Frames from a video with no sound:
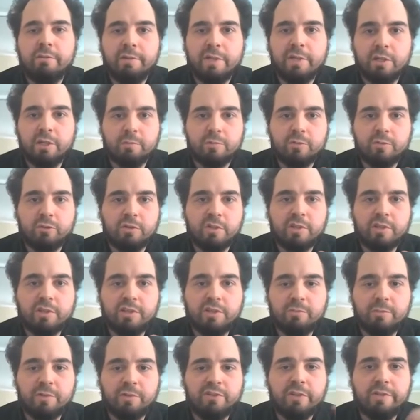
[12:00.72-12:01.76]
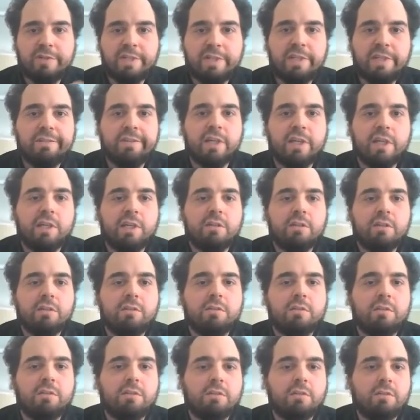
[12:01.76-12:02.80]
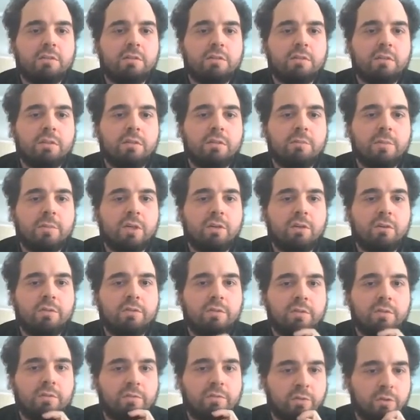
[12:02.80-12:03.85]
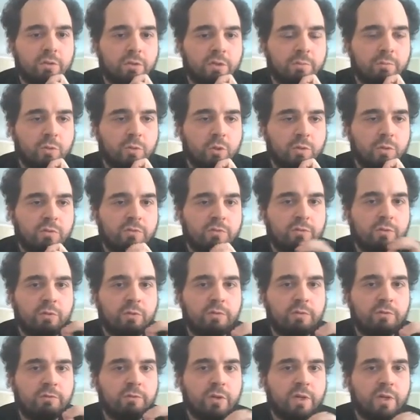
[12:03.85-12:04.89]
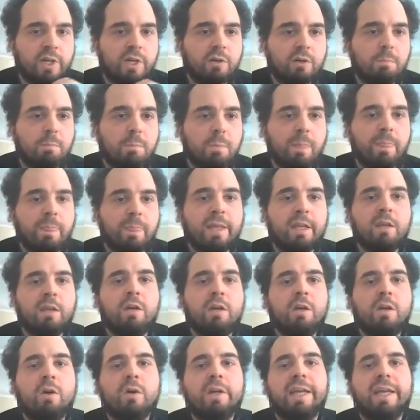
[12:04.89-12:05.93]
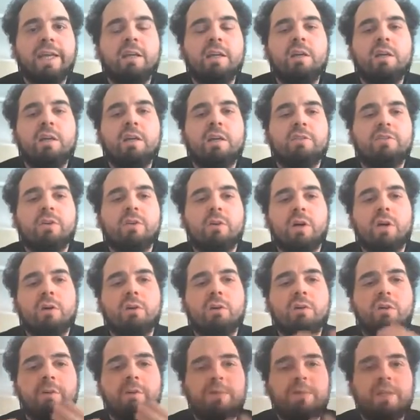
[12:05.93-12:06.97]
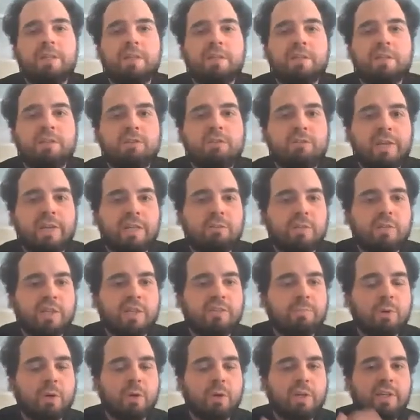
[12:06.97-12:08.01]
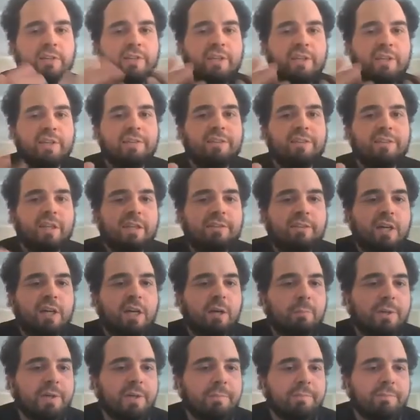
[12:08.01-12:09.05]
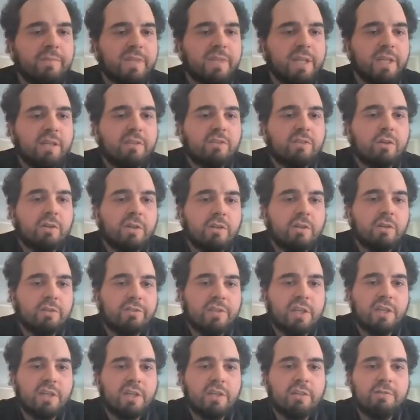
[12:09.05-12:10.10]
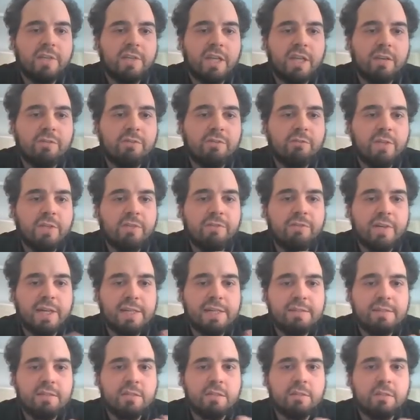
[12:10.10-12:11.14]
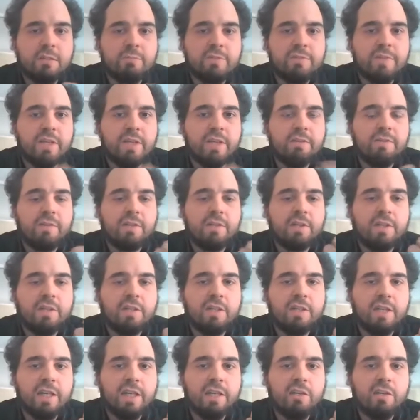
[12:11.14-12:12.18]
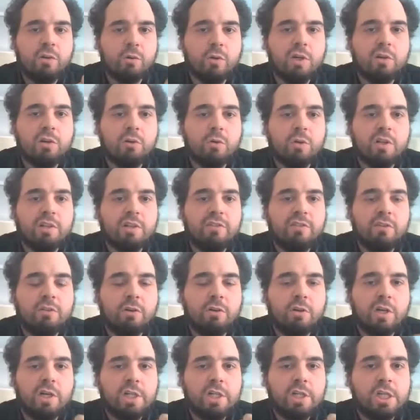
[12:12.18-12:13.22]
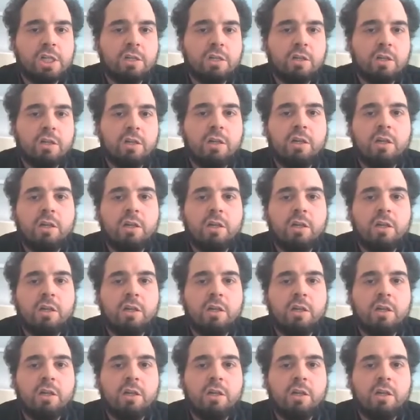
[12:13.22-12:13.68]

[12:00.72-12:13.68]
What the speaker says: when we come to the specific design, but not for now. Okay, so how can we try to exploit this? Here is an example. So consider that we have 3 file systems. We have a node local storage,